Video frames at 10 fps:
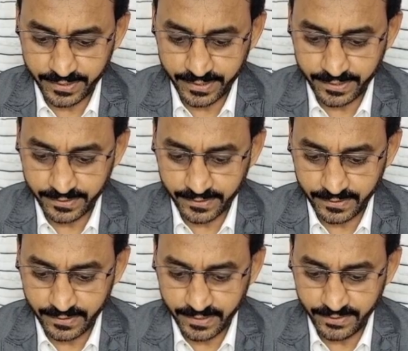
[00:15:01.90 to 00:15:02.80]
and
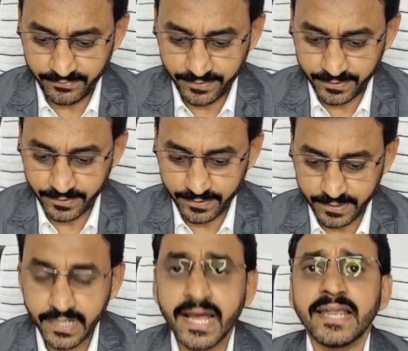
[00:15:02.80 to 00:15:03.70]
left,
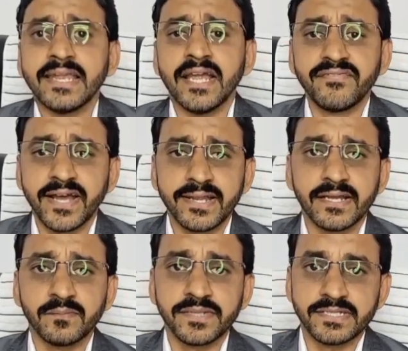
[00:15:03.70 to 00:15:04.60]
left
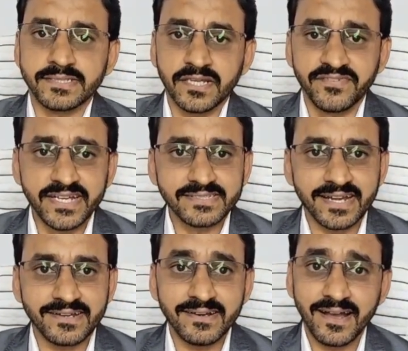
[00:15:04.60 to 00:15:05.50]
hilum is always
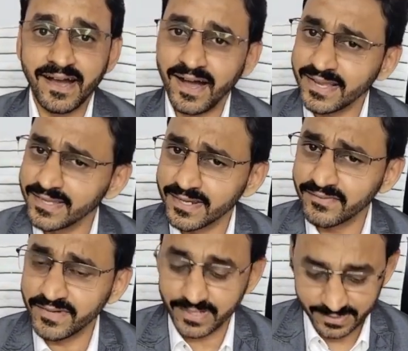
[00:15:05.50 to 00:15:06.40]
at a higher
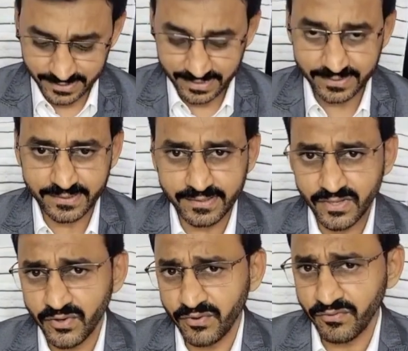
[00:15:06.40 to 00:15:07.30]
level than the
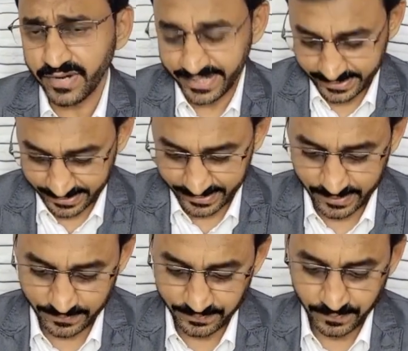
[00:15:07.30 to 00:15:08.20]
right
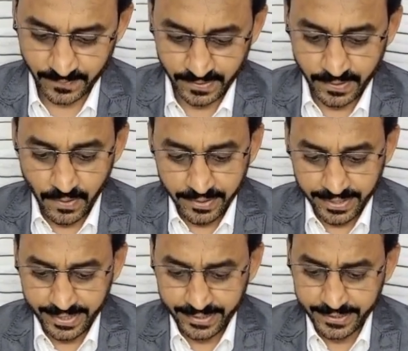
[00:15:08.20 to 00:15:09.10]
hilum.
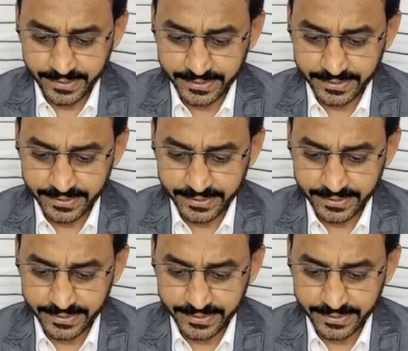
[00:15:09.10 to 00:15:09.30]
And